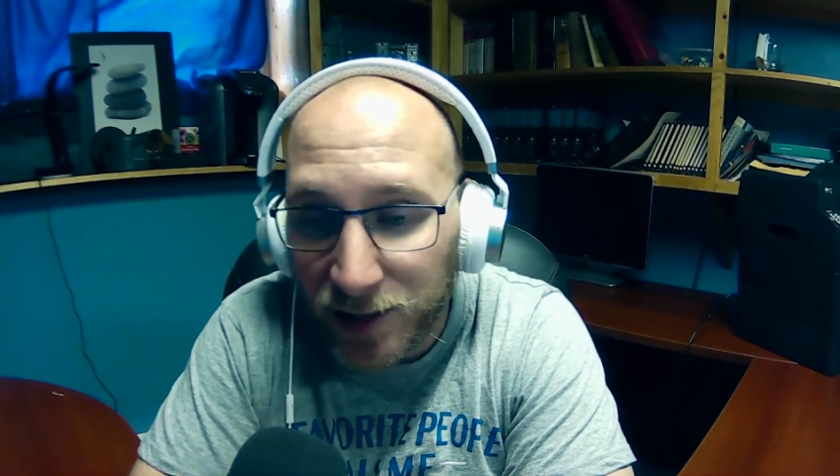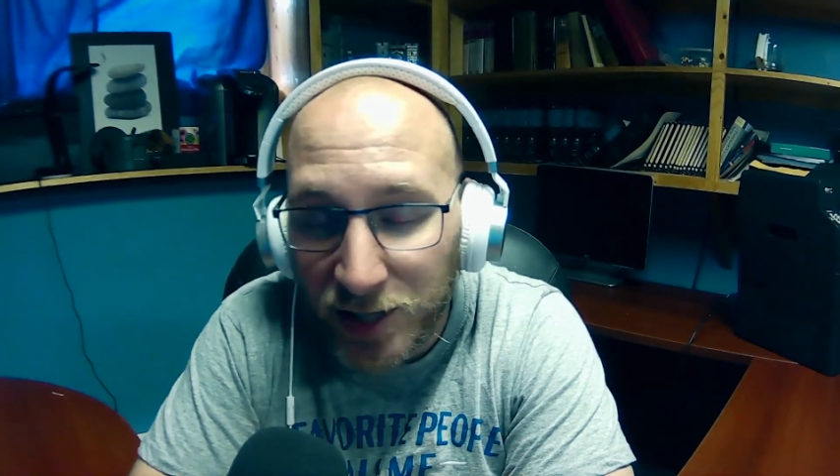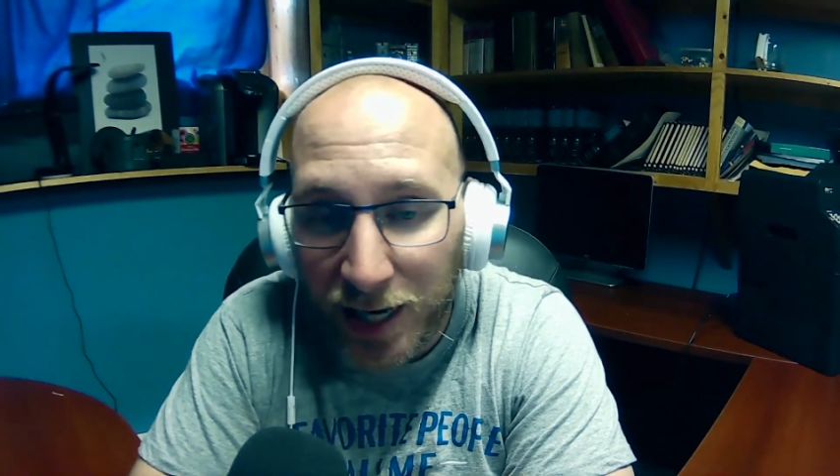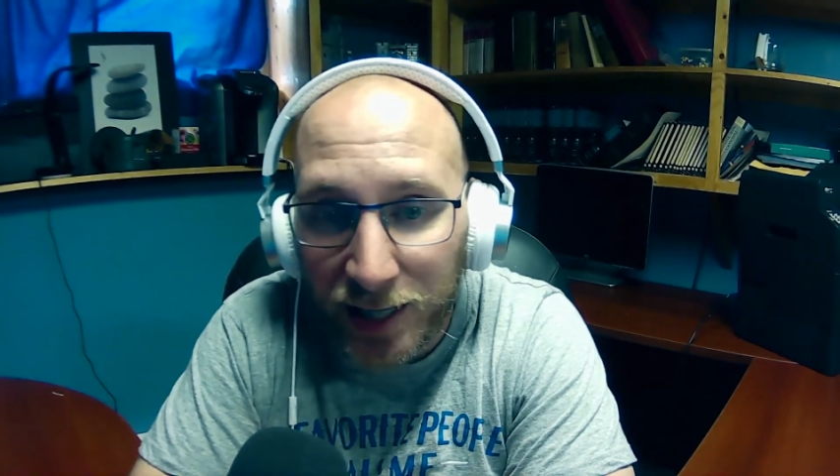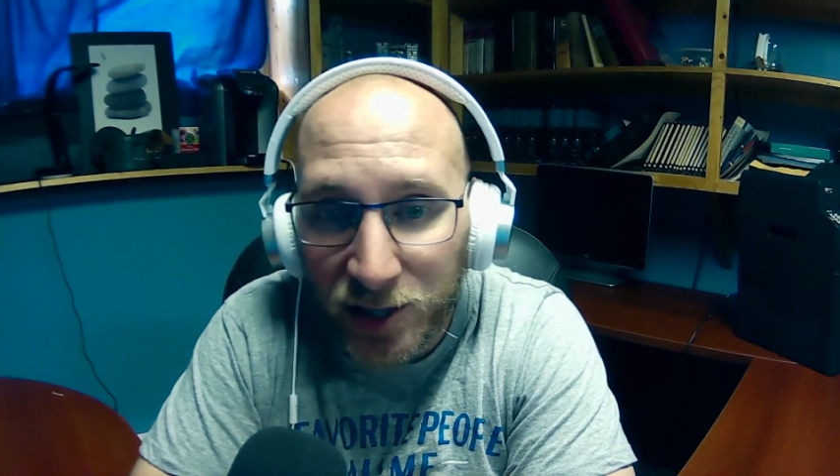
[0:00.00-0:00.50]
It's
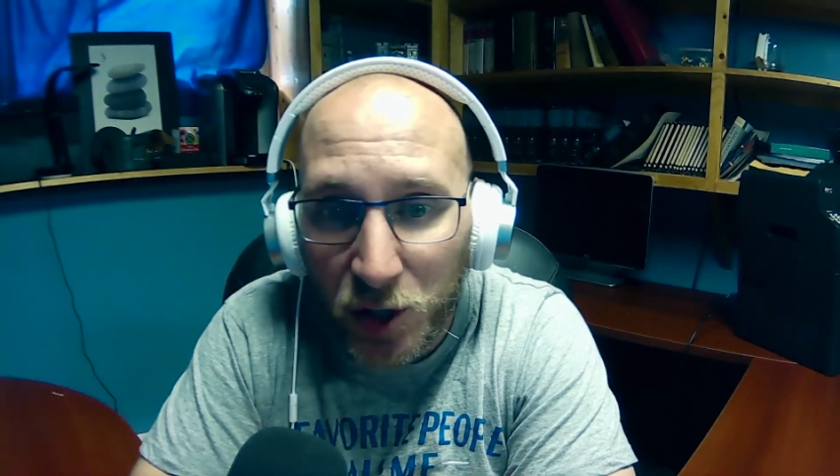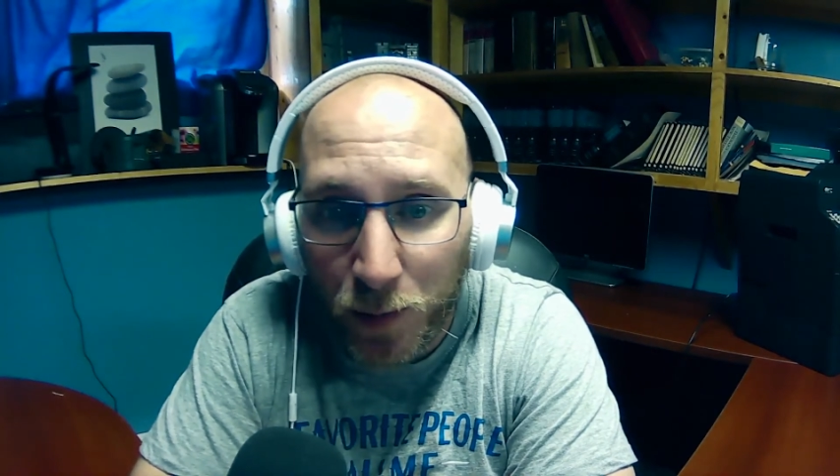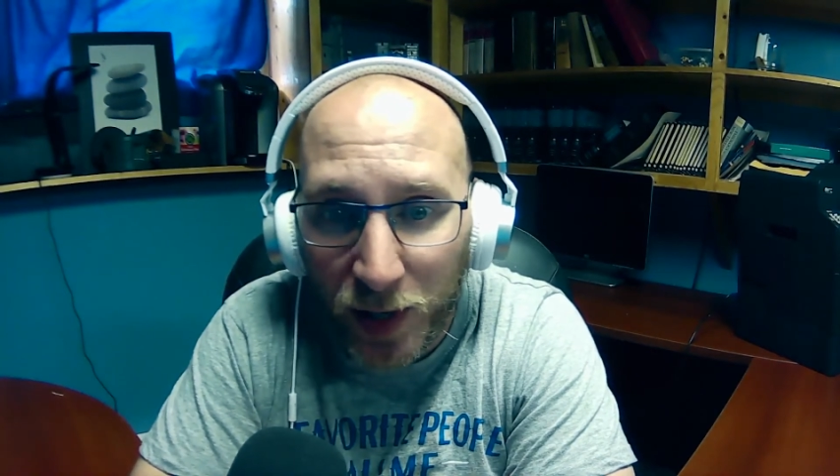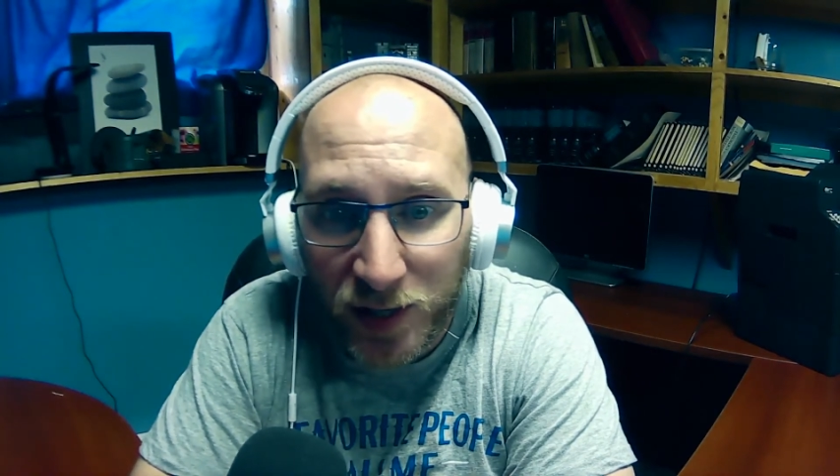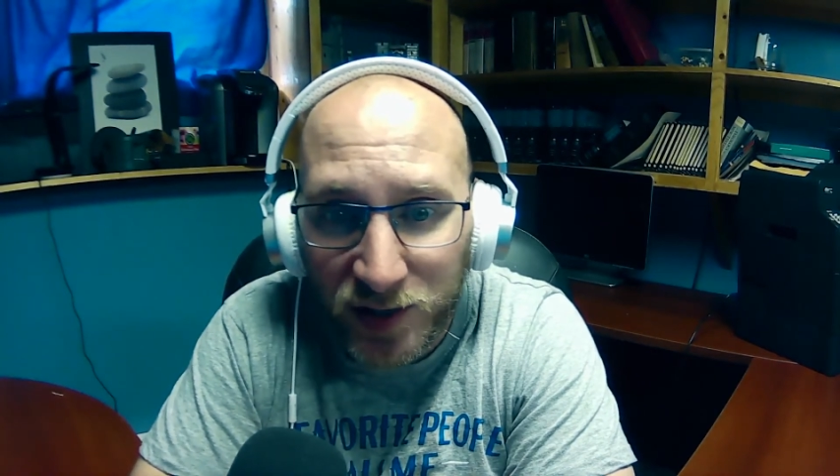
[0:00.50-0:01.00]
nihilistic,
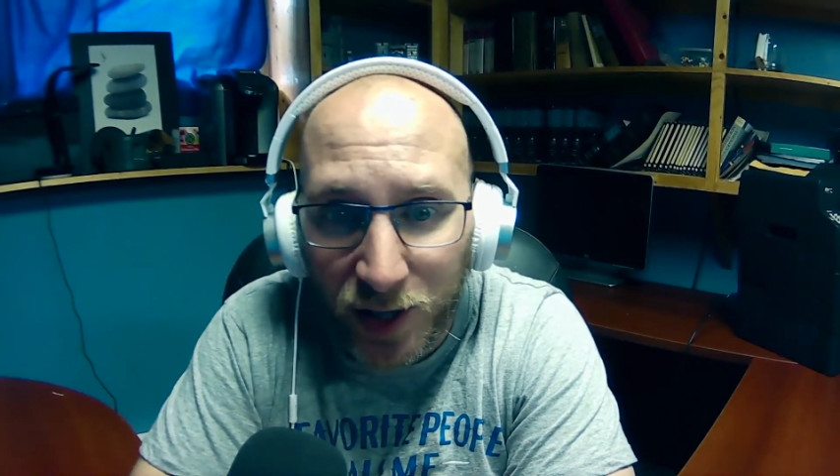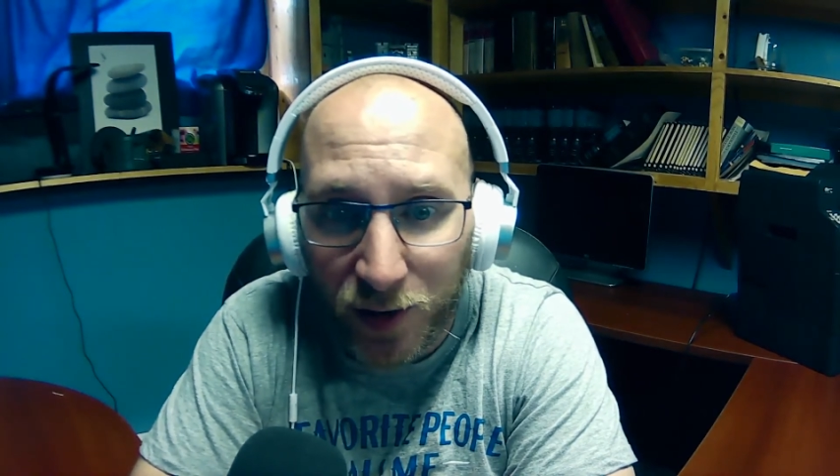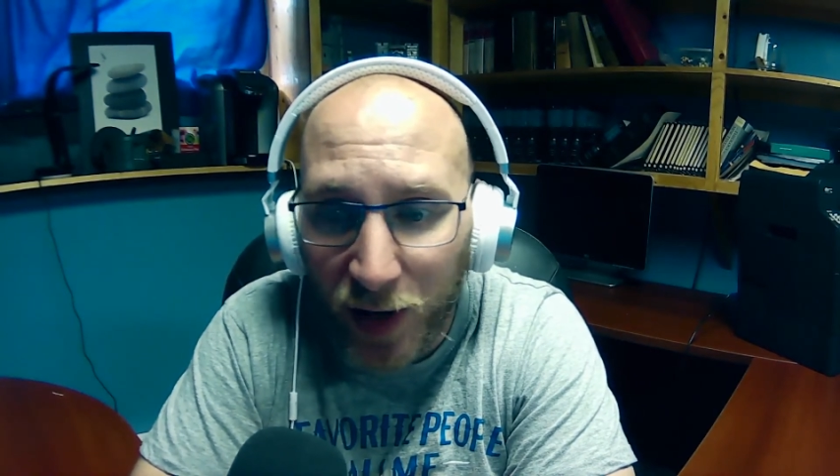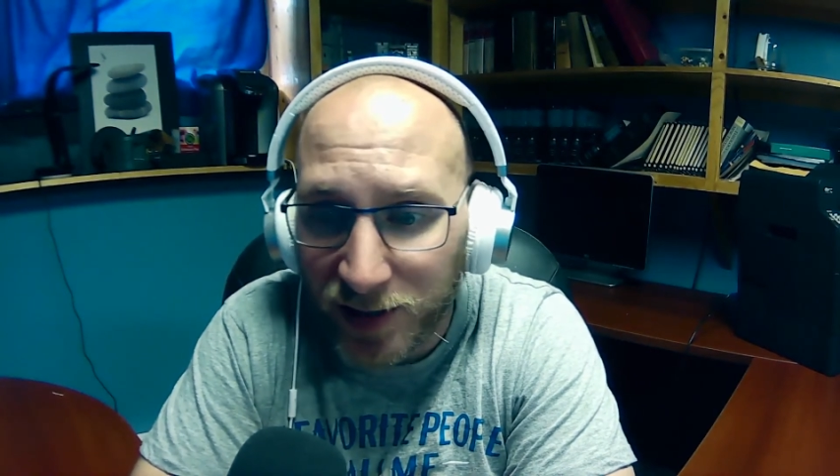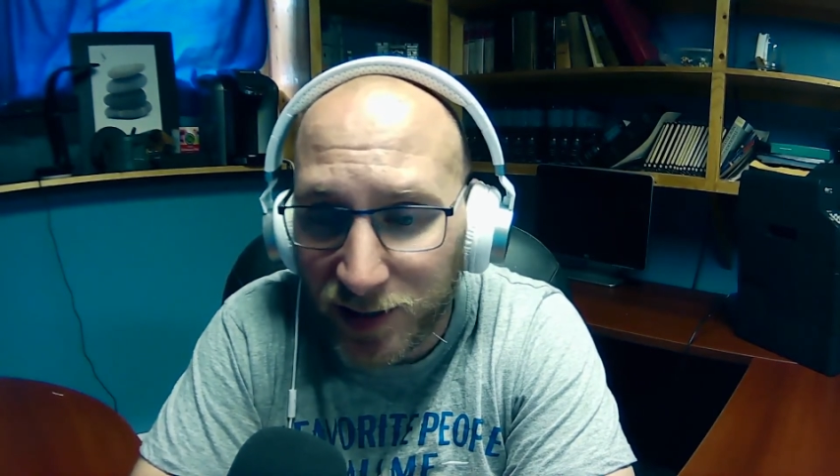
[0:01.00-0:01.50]
but until
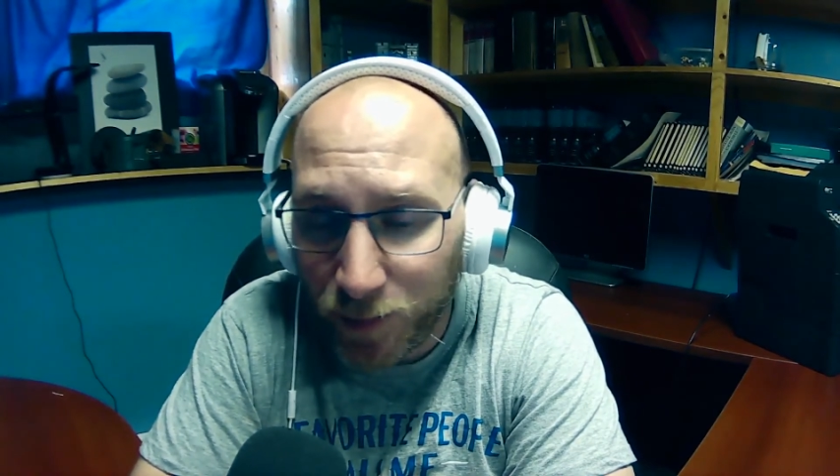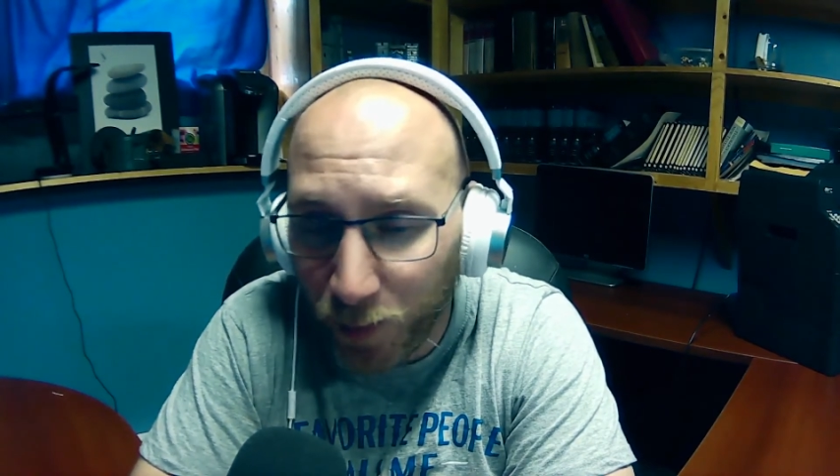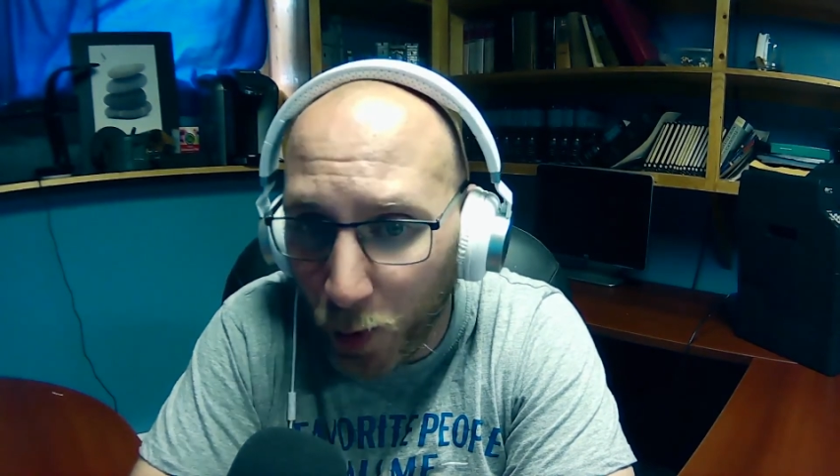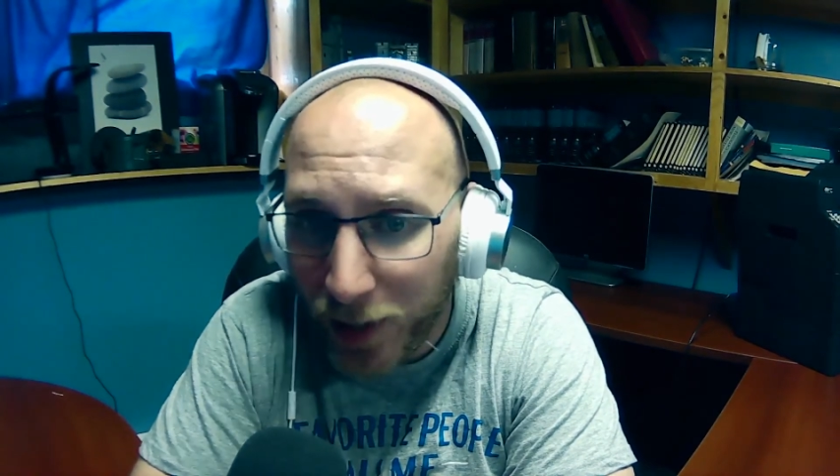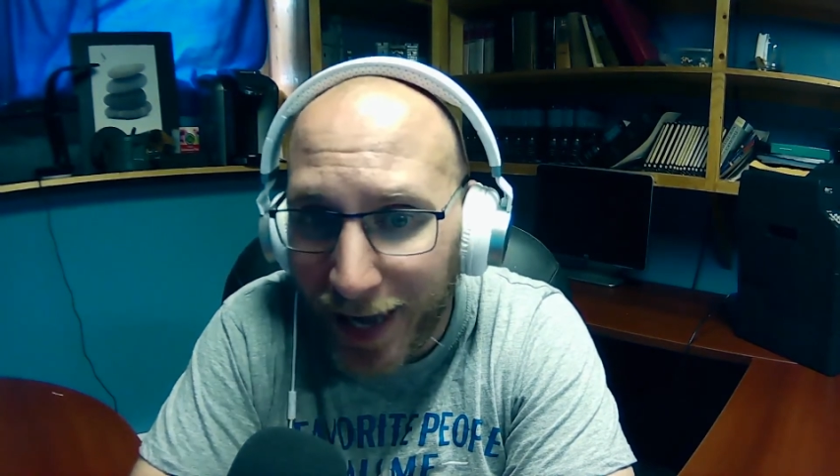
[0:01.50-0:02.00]
that
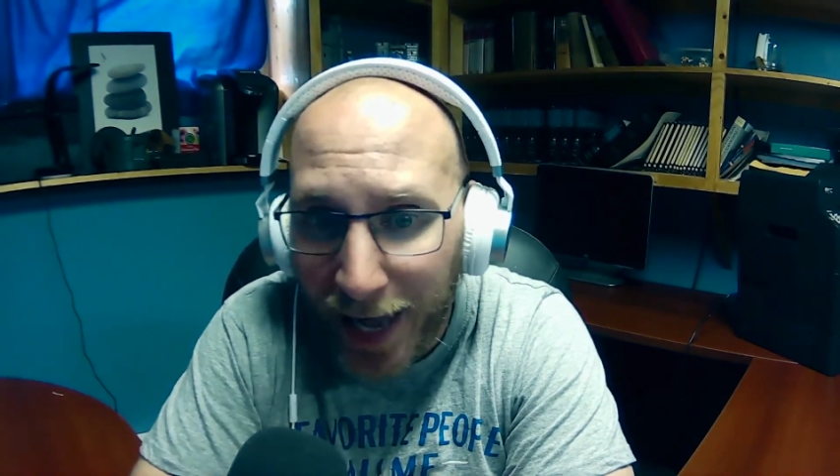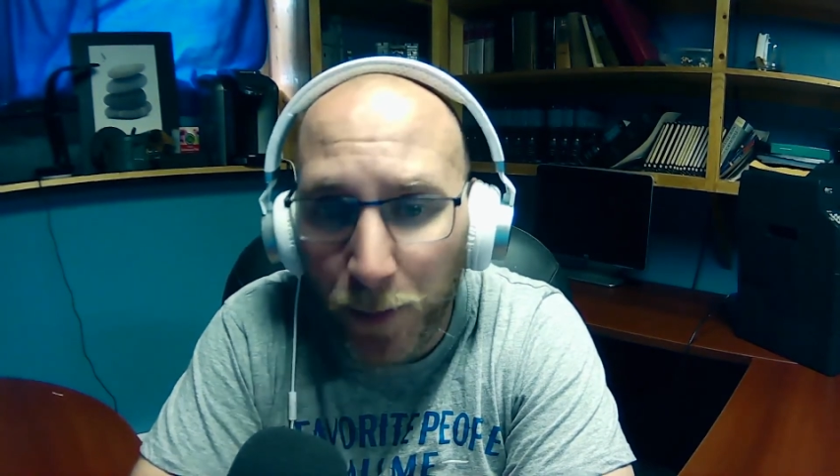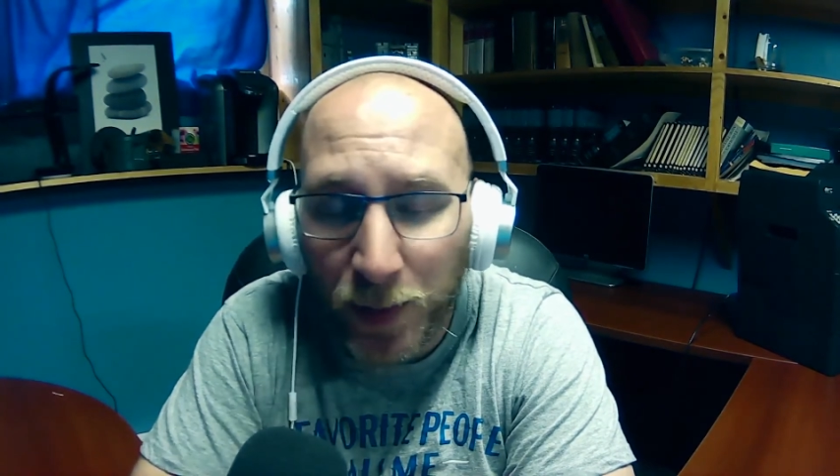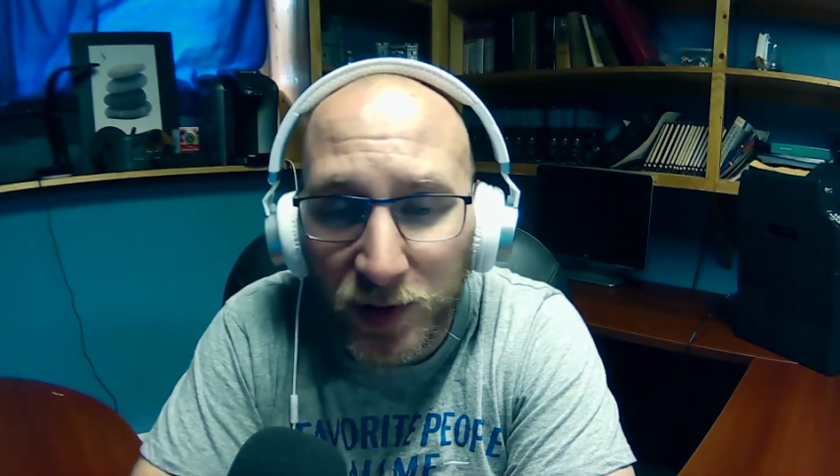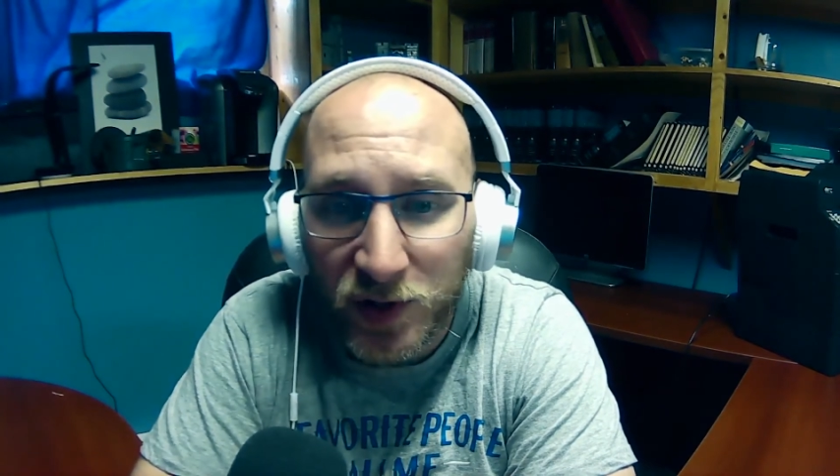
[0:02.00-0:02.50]
point
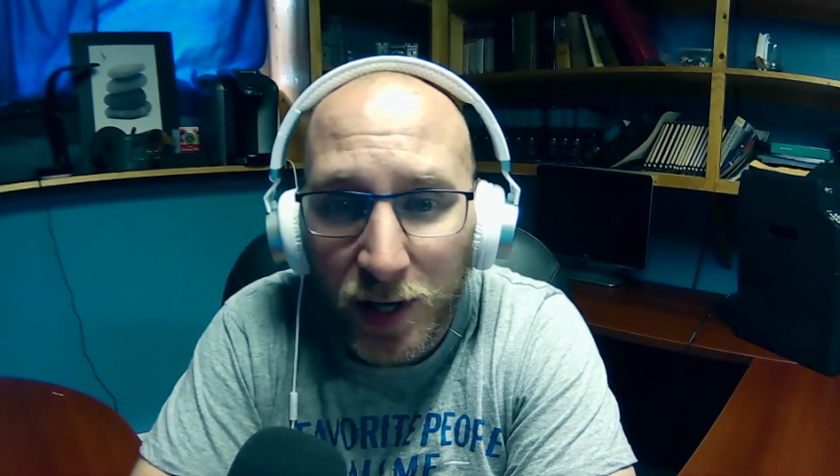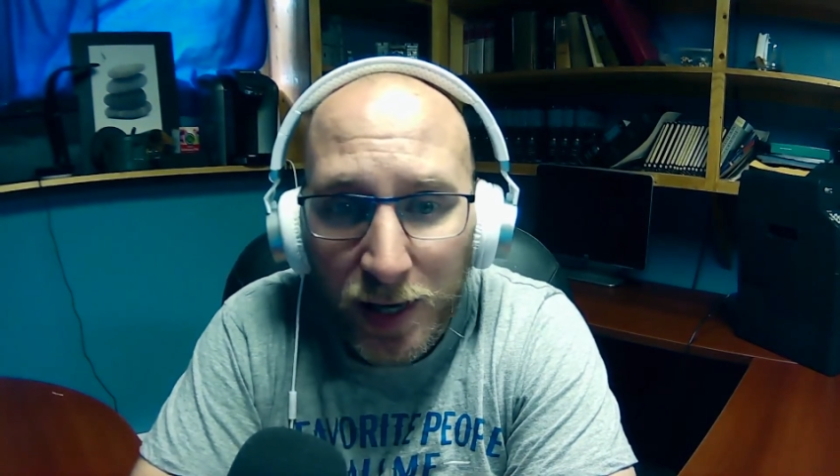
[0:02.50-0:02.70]
happens,